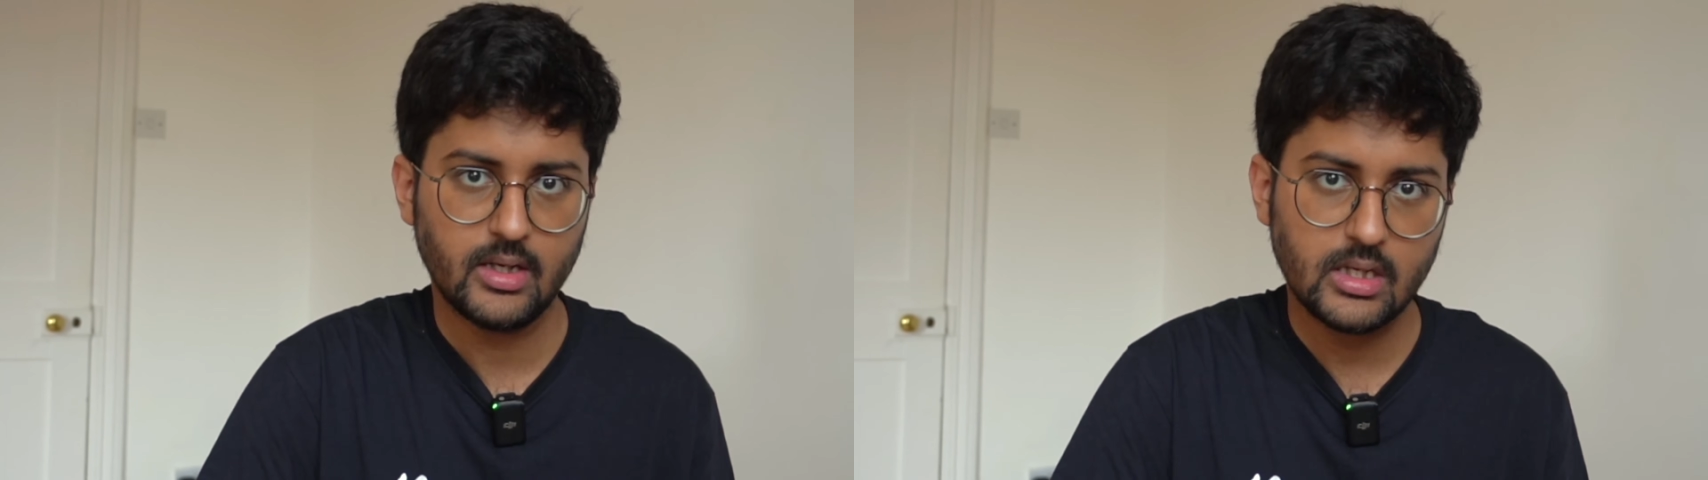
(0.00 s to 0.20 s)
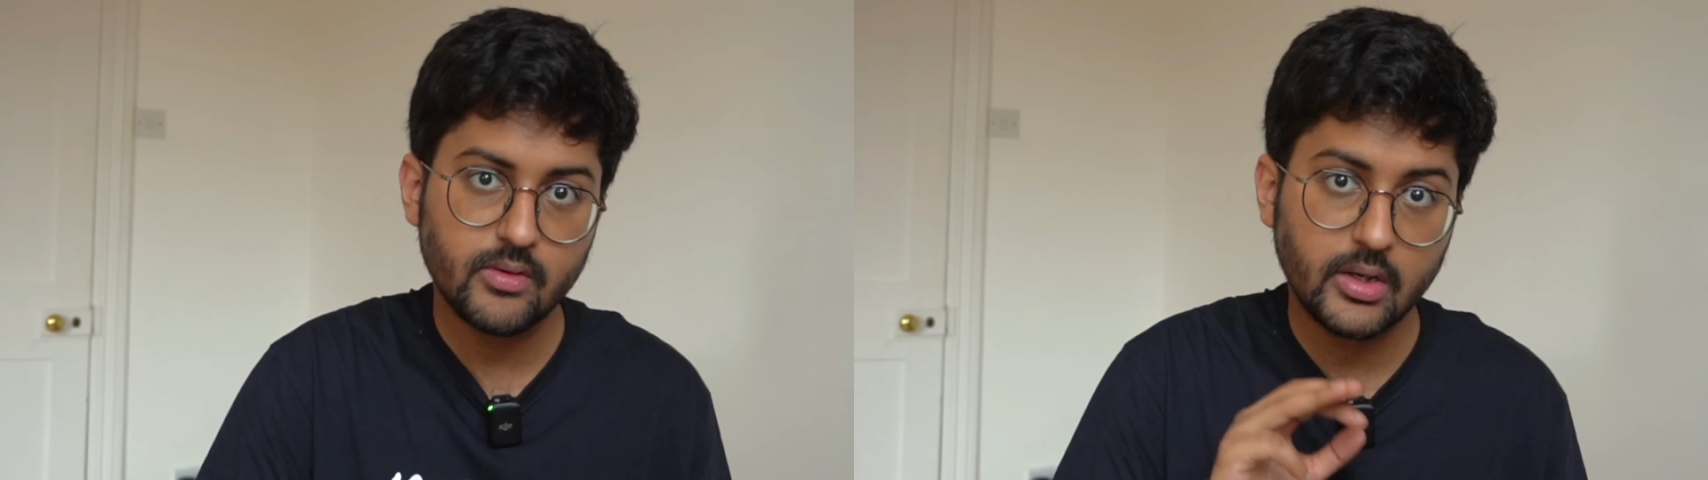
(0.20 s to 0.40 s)

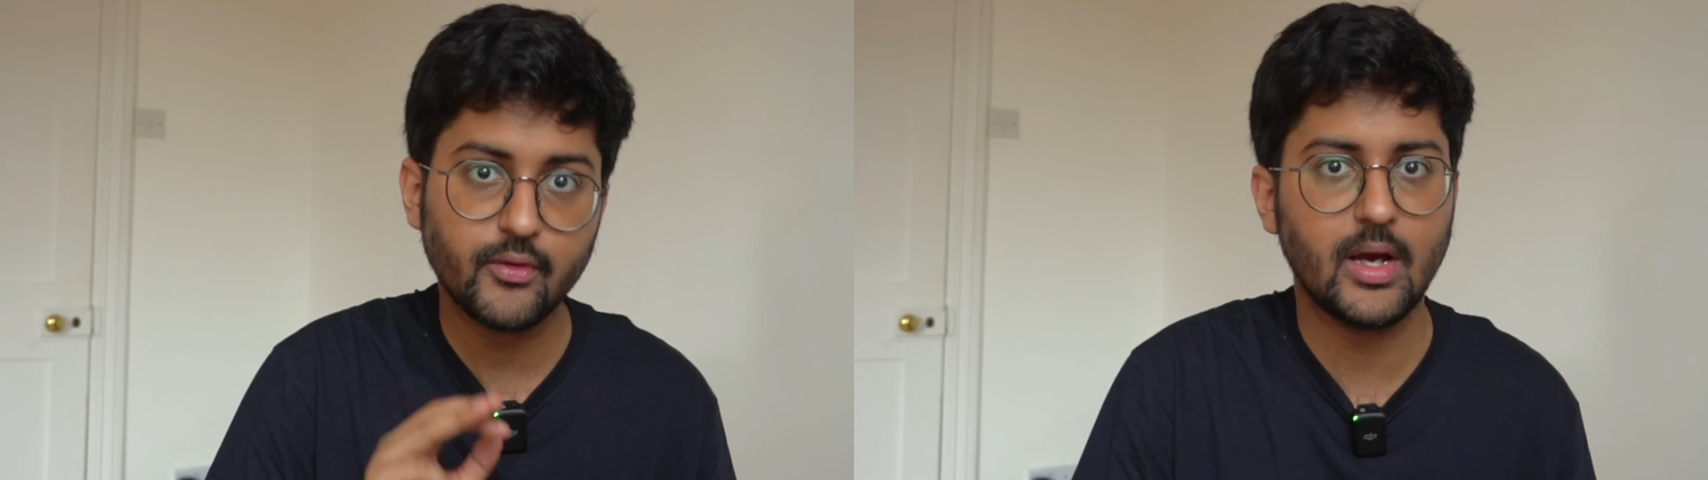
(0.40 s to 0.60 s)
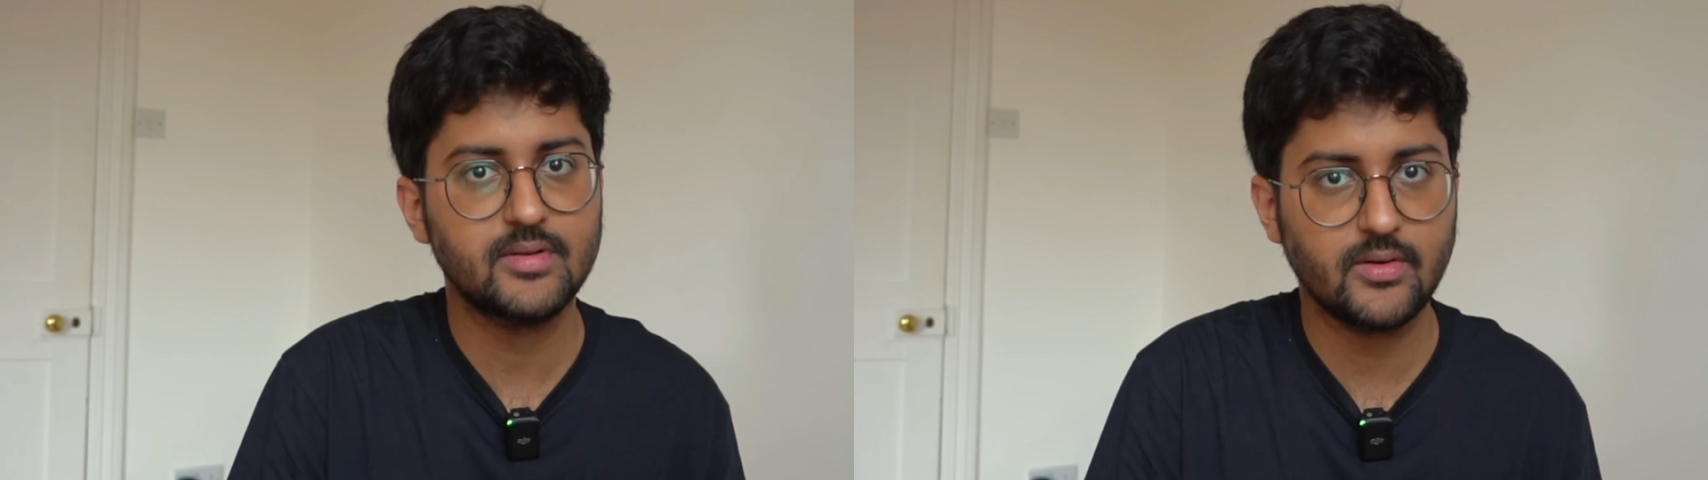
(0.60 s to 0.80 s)
even if
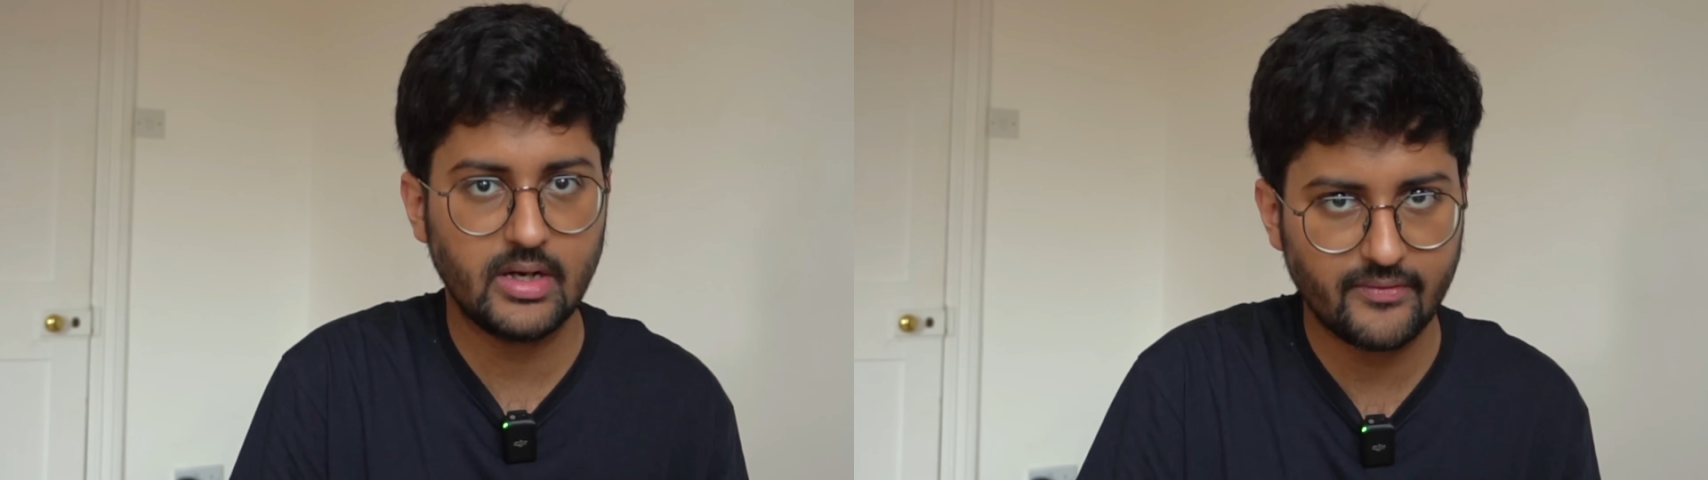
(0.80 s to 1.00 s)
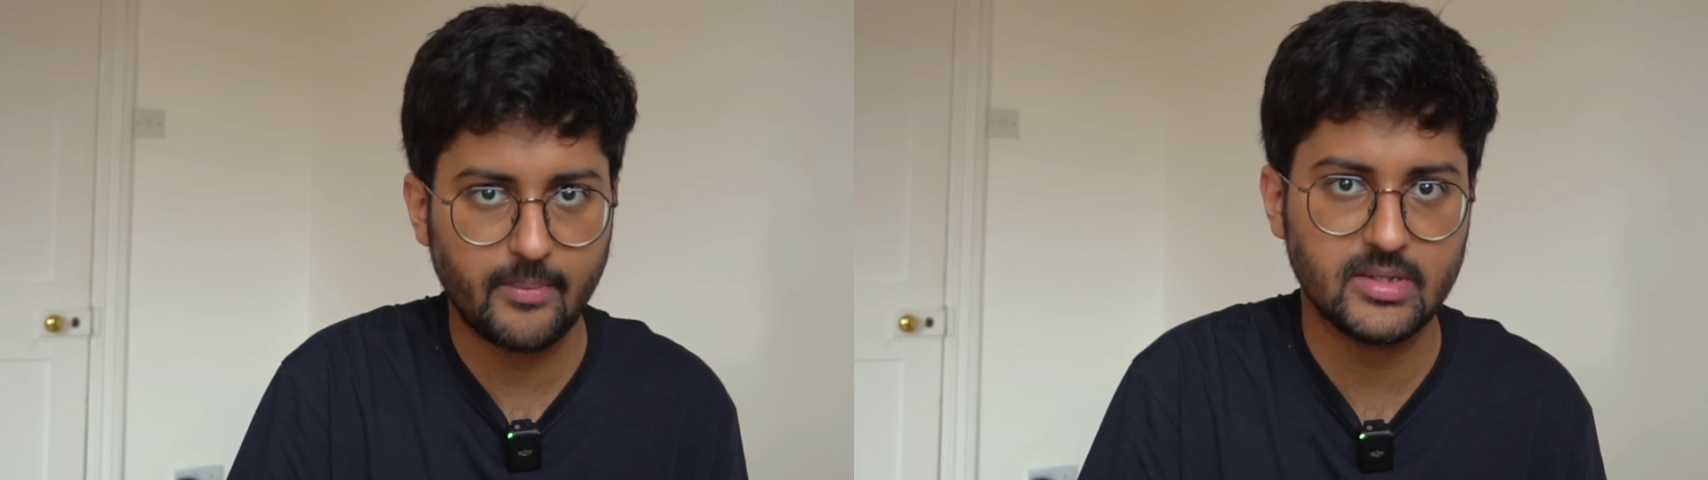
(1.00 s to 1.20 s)
you have
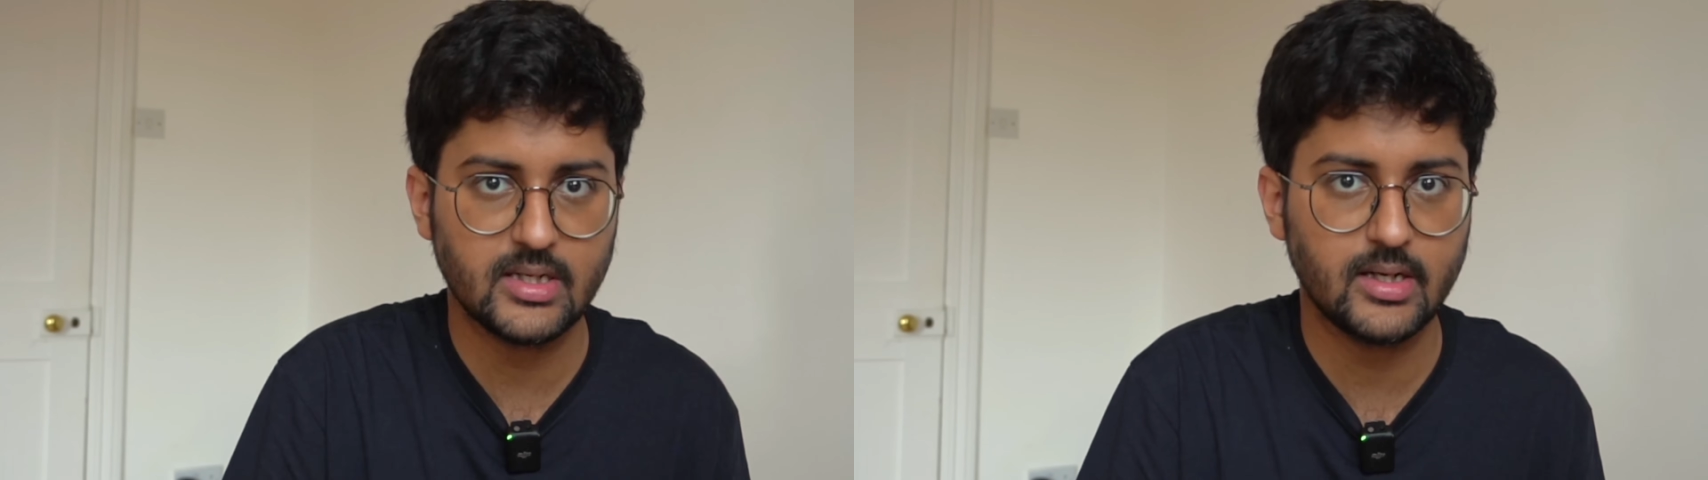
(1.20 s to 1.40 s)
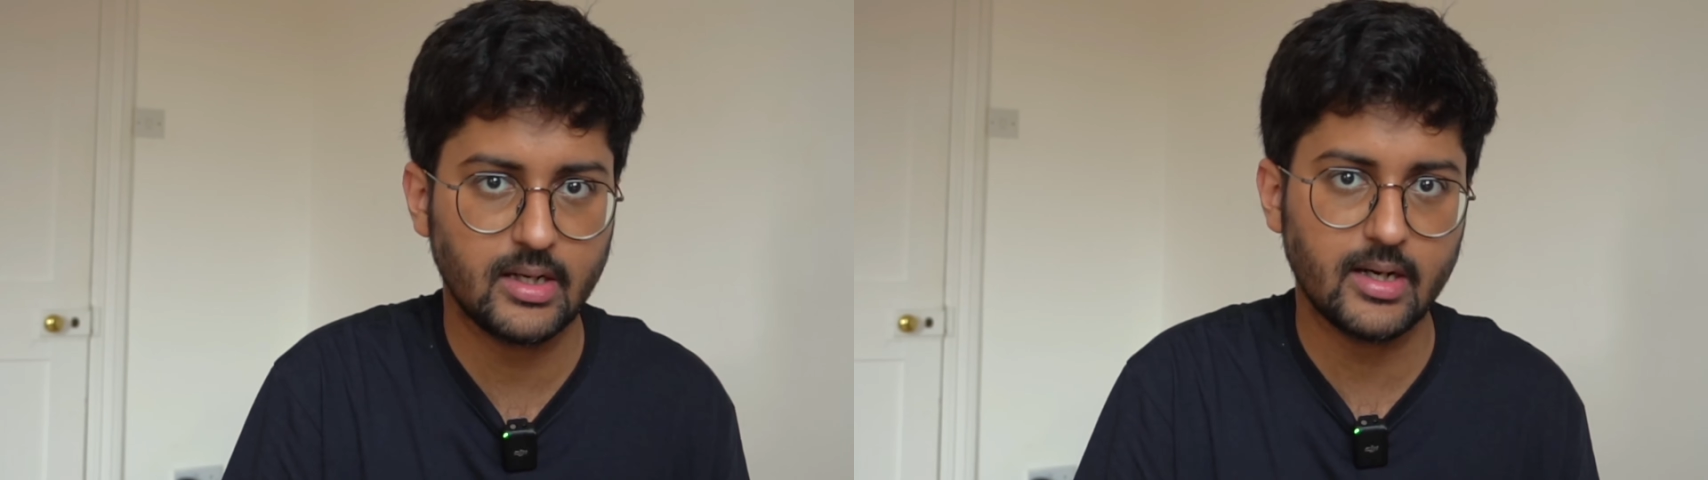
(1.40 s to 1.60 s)
75%